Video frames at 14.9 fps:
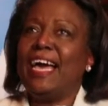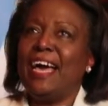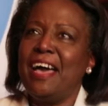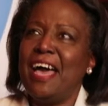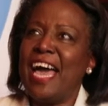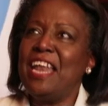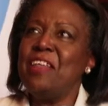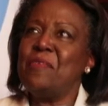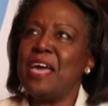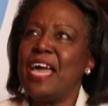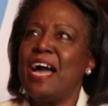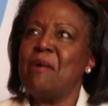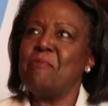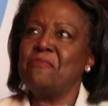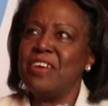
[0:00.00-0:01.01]
Uh,
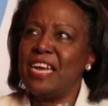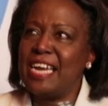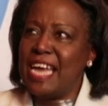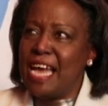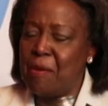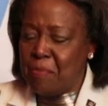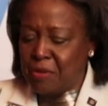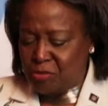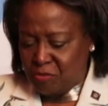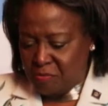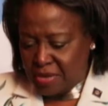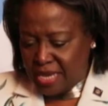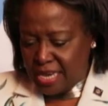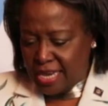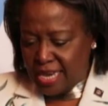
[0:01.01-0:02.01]
anyway, I'm very happy to
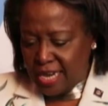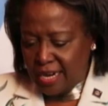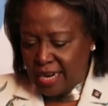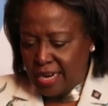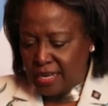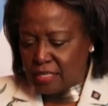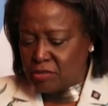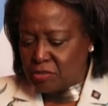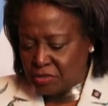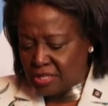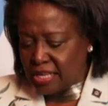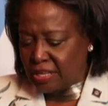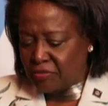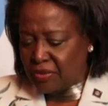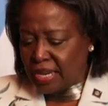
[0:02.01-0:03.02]
be here and to,
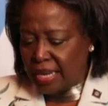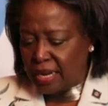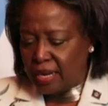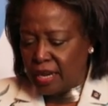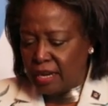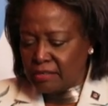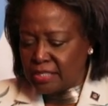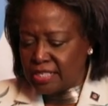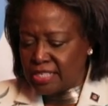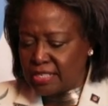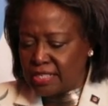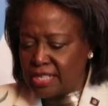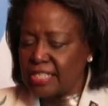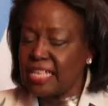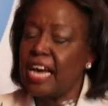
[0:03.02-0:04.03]
that we can launch this
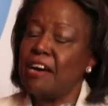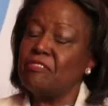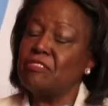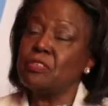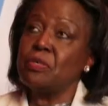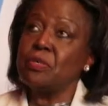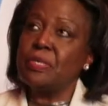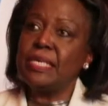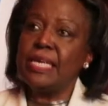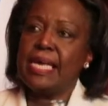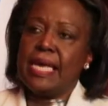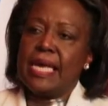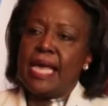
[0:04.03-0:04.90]
this afternoon.